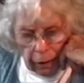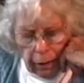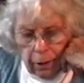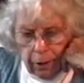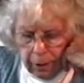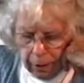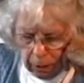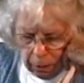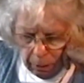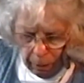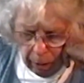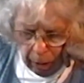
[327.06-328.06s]
that is
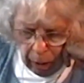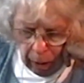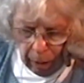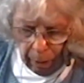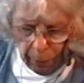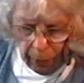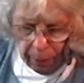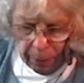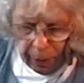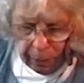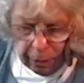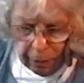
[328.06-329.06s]
done by
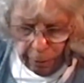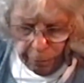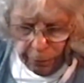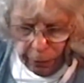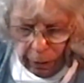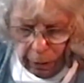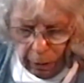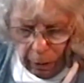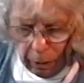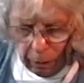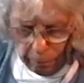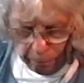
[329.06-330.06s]
many of the
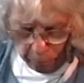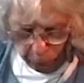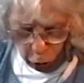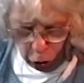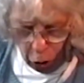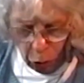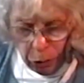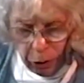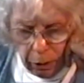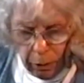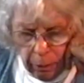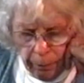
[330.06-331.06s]

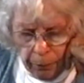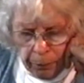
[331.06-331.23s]
chosen,